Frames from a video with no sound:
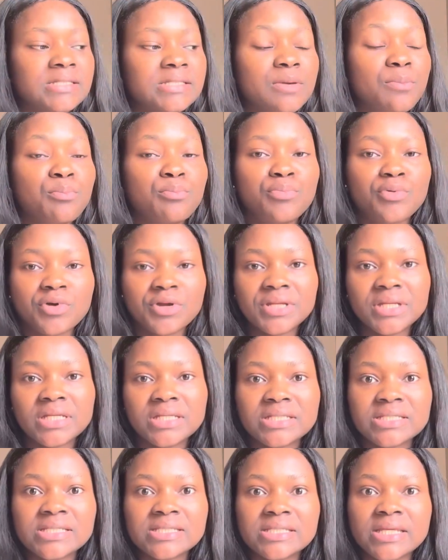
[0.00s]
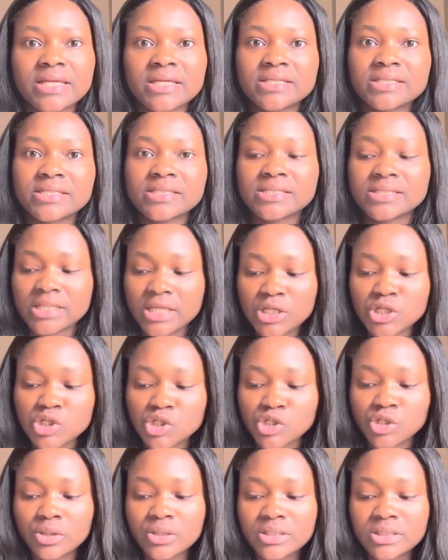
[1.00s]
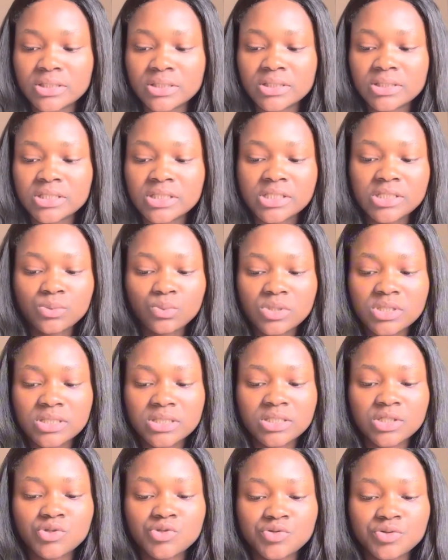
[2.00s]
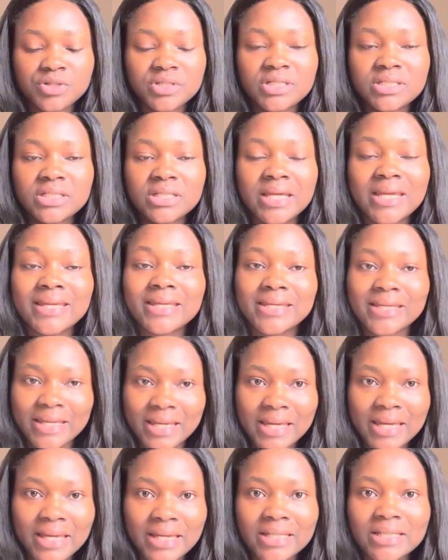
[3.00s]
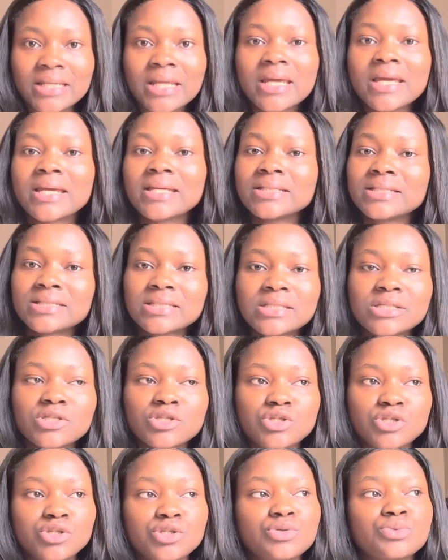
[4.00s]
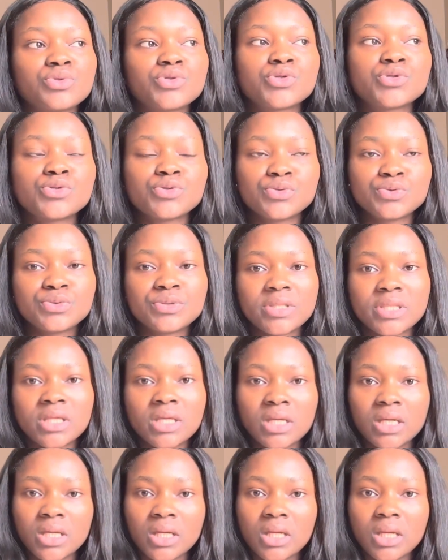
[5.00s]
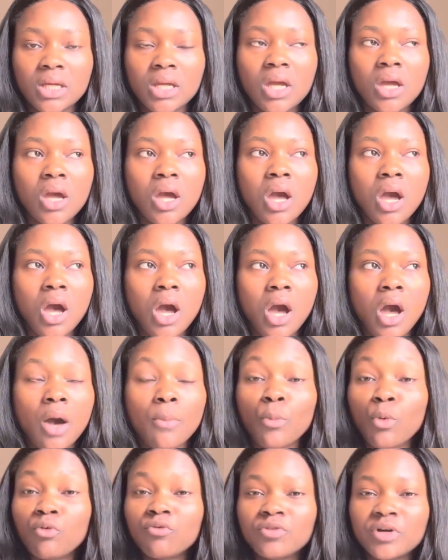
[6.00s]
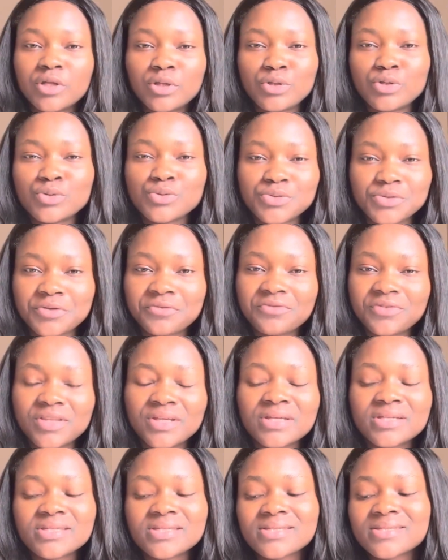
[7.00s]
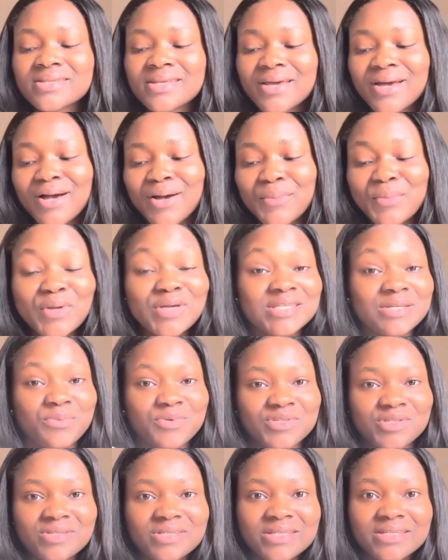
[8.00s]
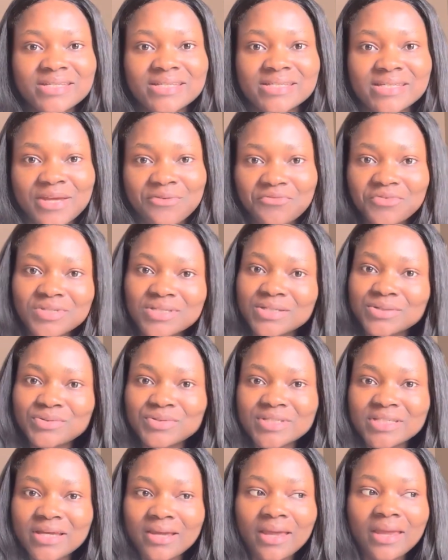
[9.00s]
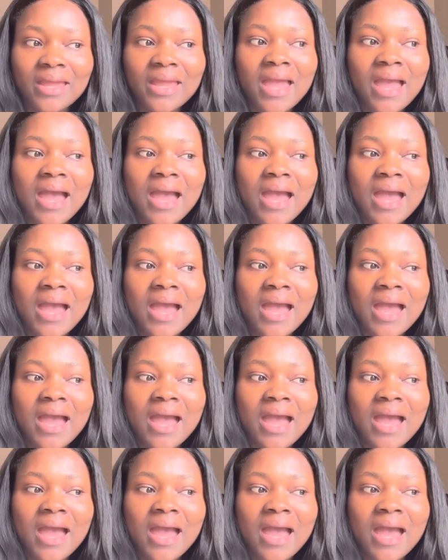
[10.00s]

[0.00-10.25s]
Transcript: burning sensation. This was literally, again, this is due to the overuse of this, because I was using this every single day.